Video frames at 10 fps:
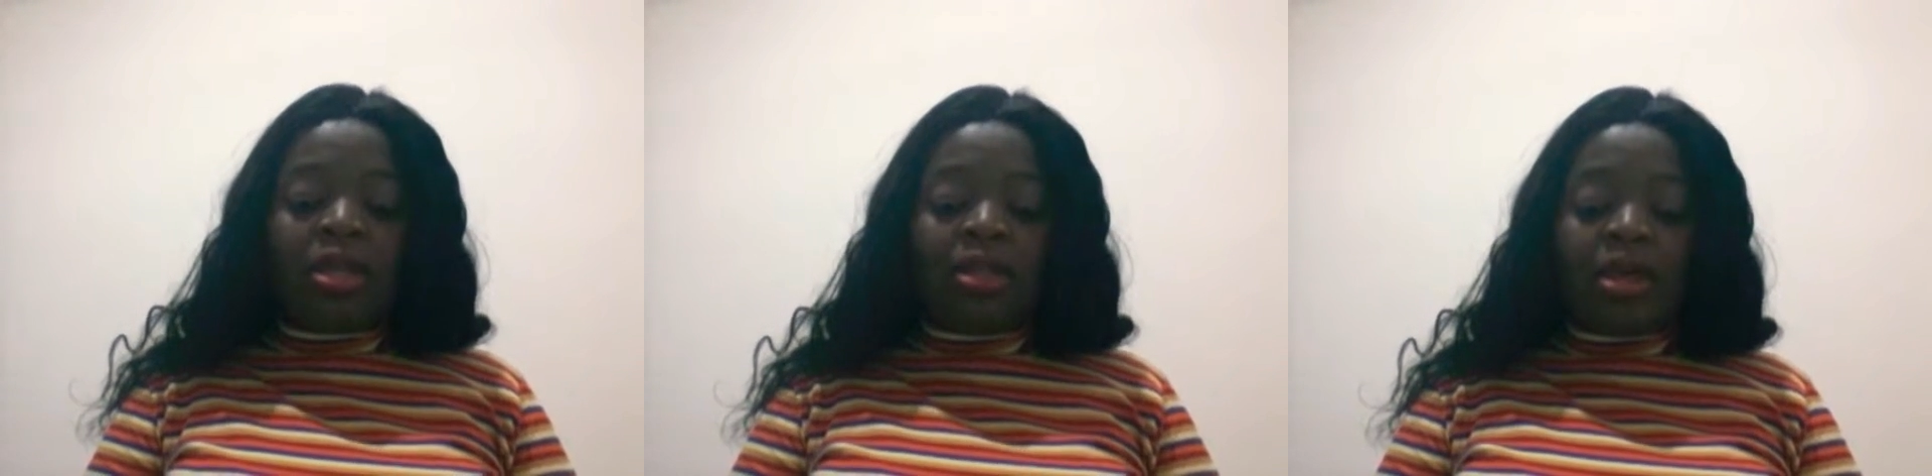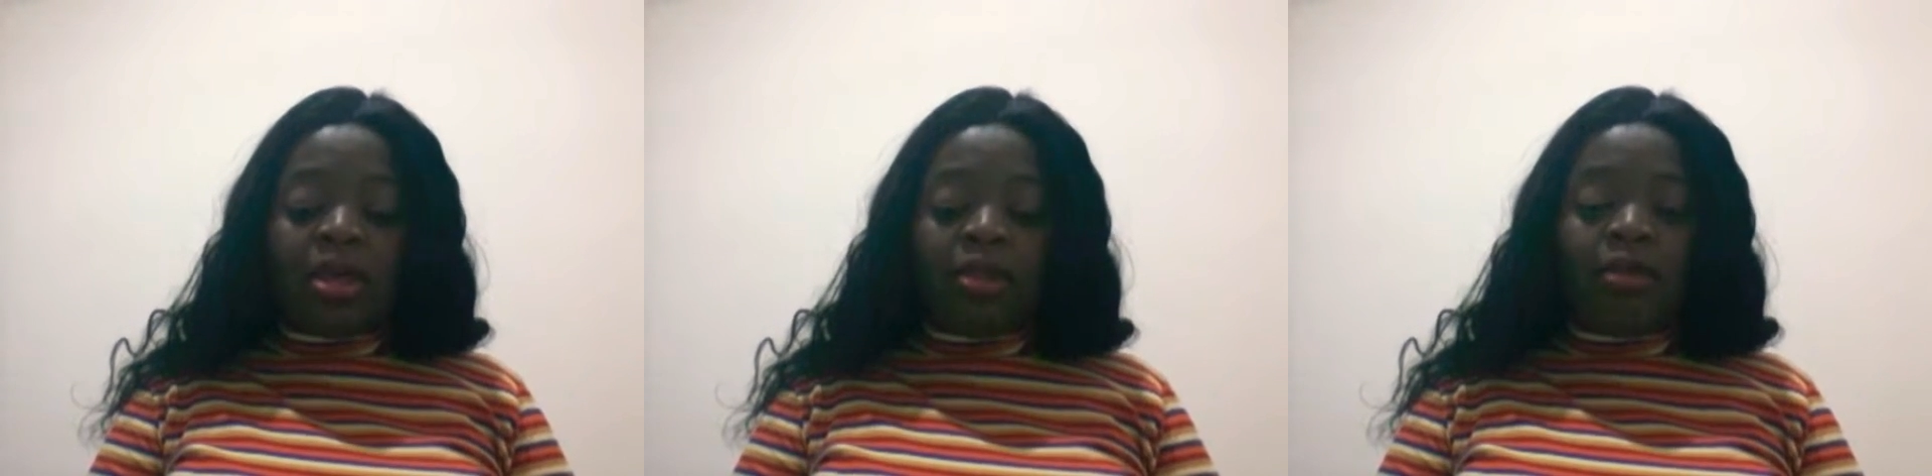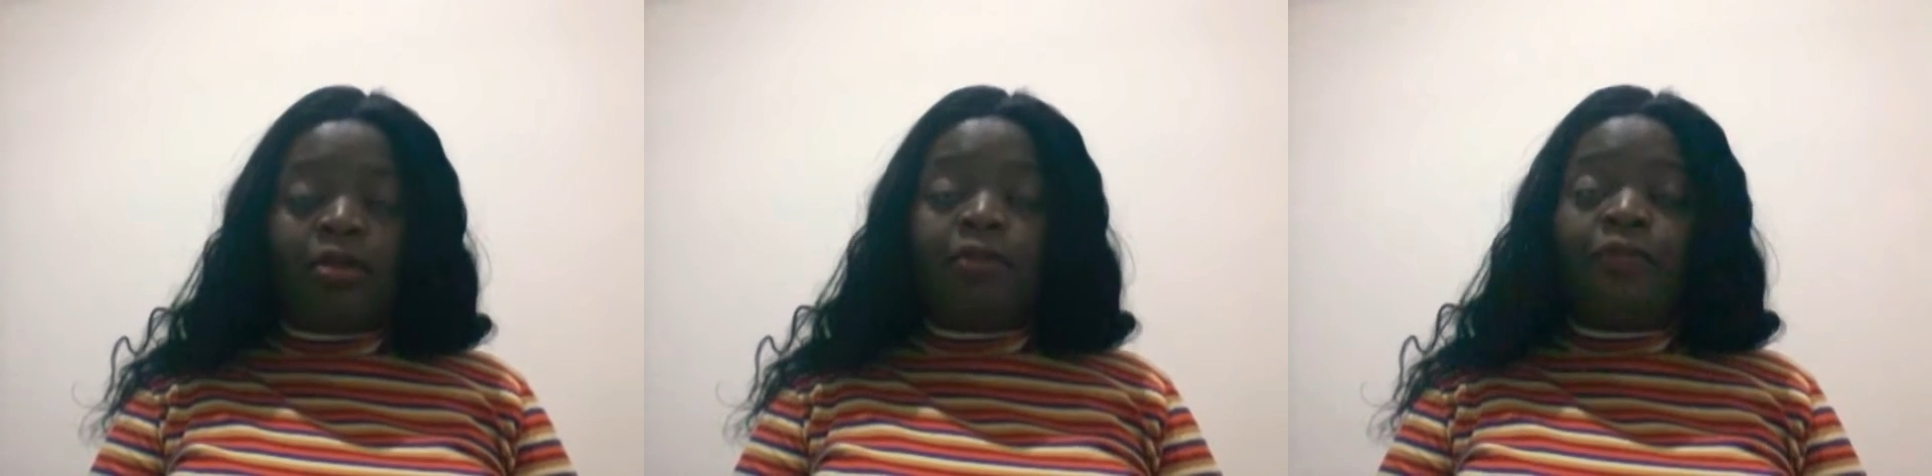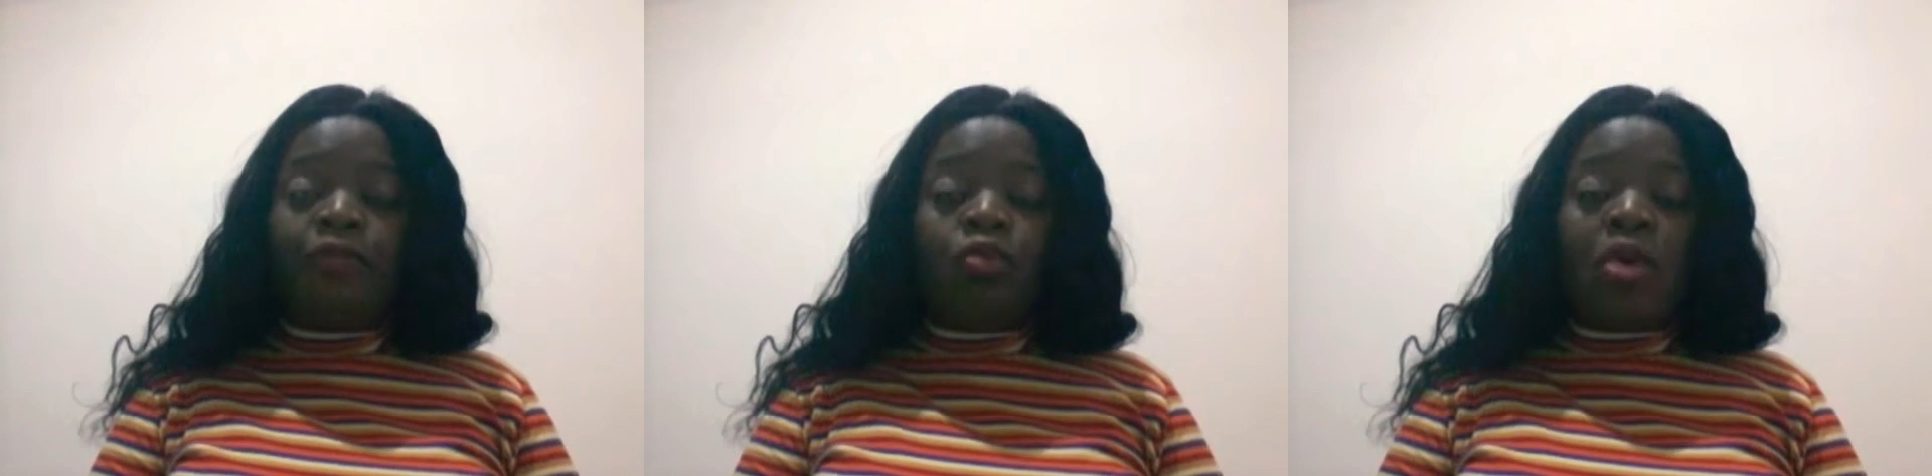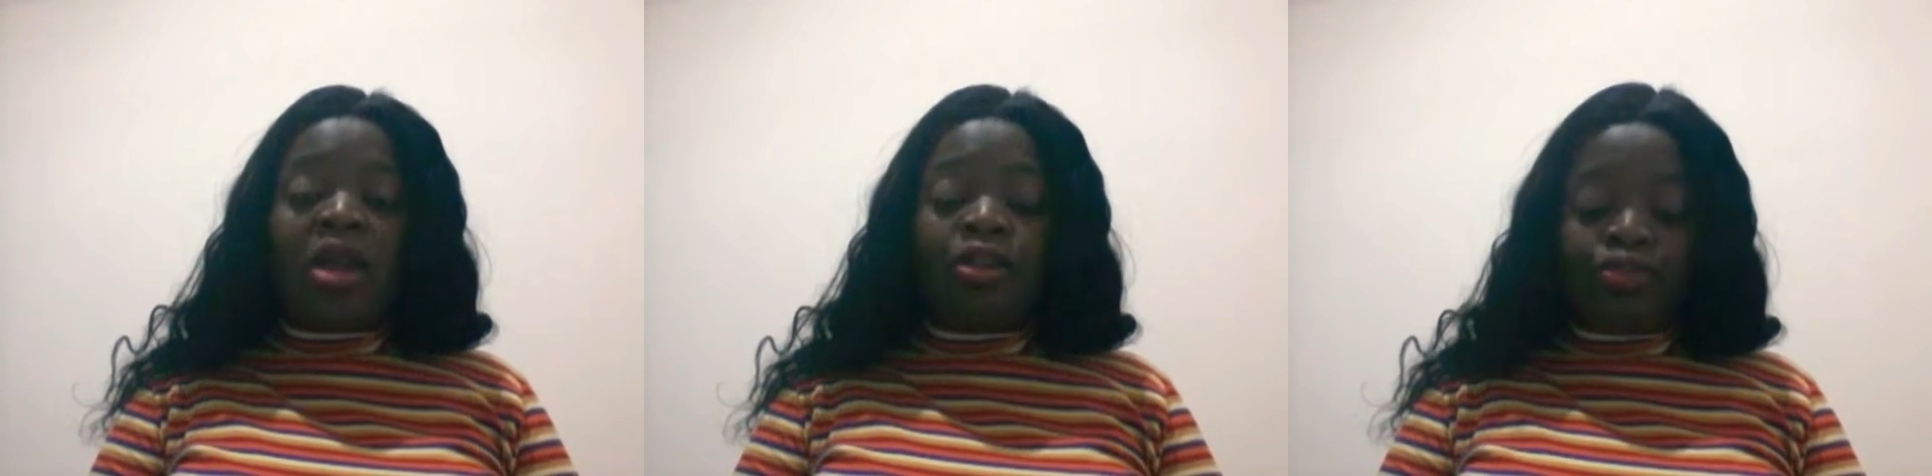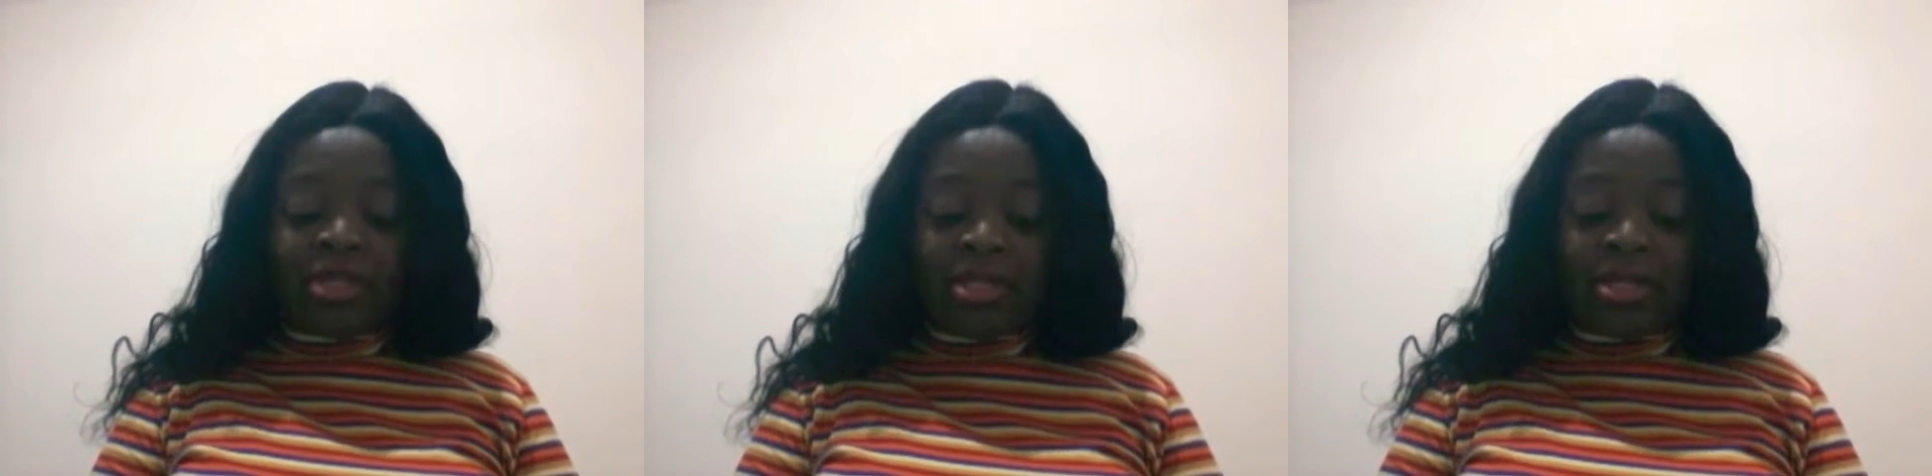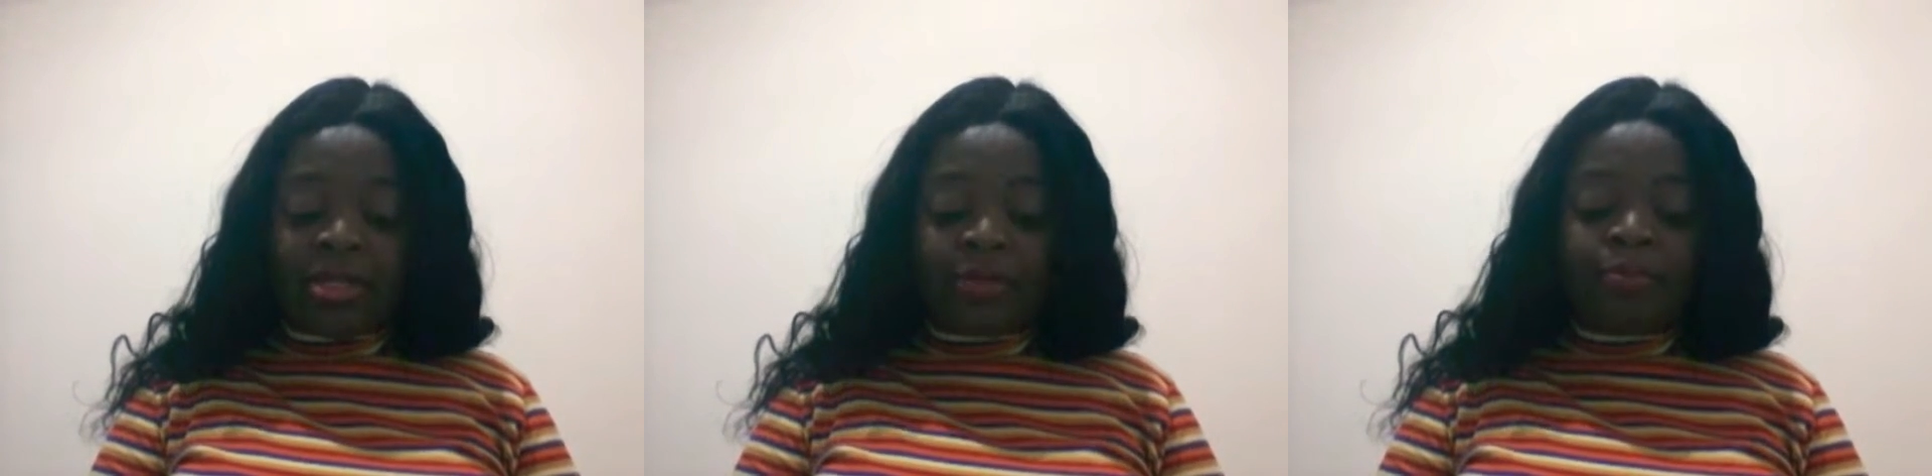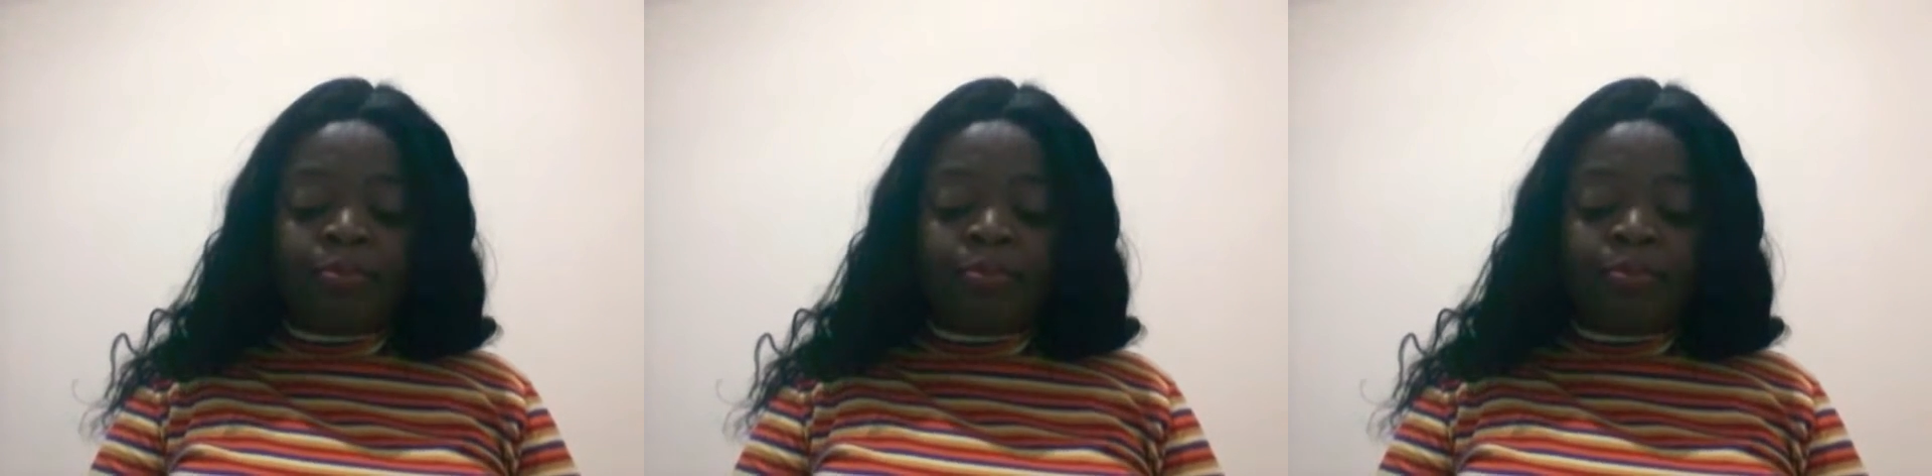Then, if you are interested,